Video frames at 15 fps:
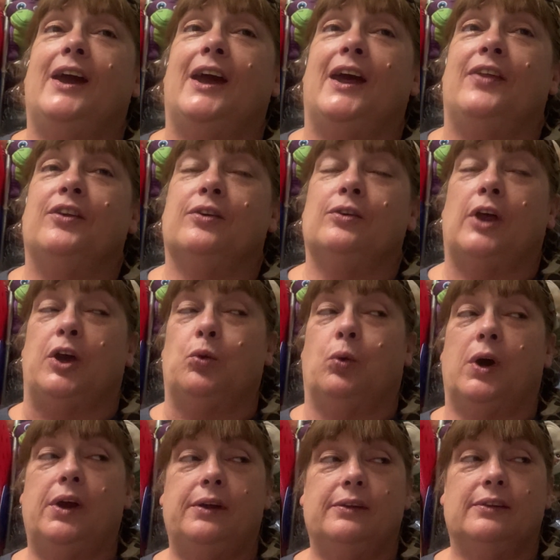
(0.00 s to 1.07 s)
And they're like,
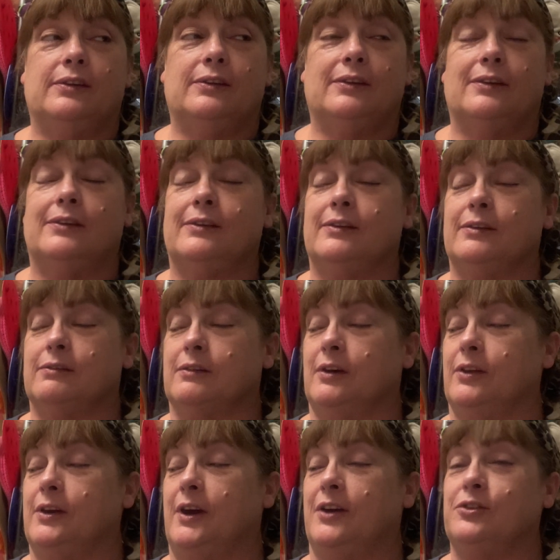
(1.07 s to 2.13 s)
what? All
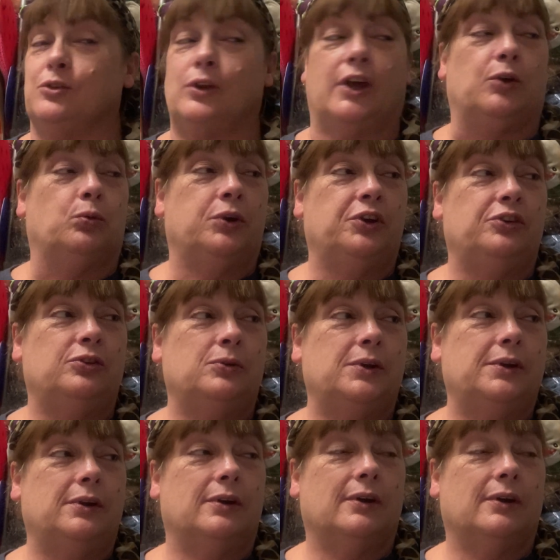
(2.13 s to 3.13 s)
the guys are like, what are you doing?